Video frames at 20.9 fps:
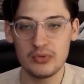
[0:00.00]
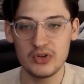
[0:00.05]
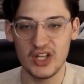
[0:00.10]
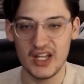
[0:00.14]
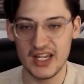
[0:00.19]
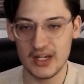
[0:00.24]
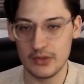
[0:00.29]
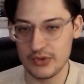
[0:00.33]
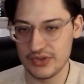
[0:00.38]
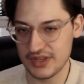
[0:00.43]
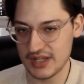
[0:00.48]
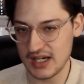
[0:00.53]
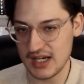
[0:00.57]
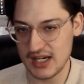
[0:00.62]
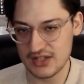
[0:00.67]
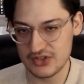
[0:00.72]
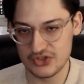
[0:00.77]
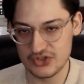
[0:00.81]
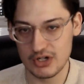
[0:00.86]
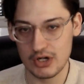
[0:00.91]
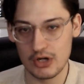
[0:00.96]
playing with
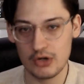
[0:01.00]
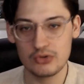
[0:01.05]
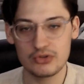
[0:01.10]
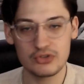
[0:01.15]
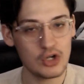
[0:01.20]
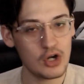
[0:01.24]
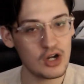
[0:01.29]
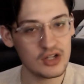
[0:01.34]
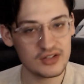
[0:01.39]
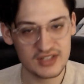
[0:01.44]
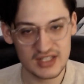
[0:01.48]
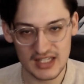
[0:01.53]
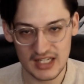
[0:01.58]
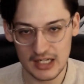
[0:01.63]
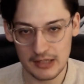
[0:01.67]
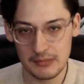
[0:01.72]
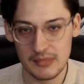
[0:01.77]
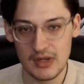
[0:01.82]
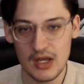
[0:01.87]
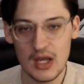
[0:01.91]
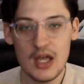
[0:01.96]
Castro, taunting
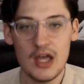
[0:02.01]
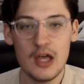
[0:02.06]
him,